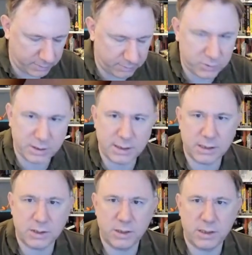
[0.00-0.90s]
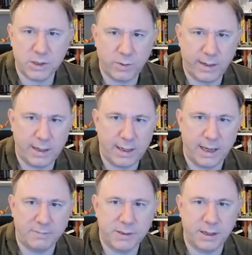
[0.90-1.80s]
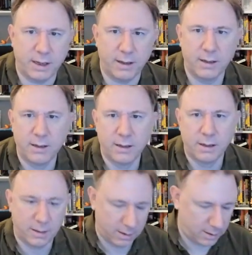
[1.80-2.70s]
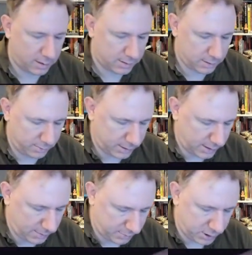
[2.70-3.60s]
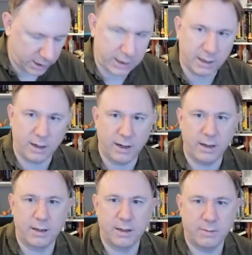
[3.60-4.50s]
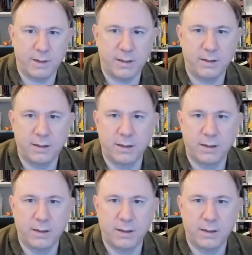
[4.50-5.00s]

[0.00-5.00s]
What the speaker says: But what's this? These squiggly gaps here don't seem particularly. I mean,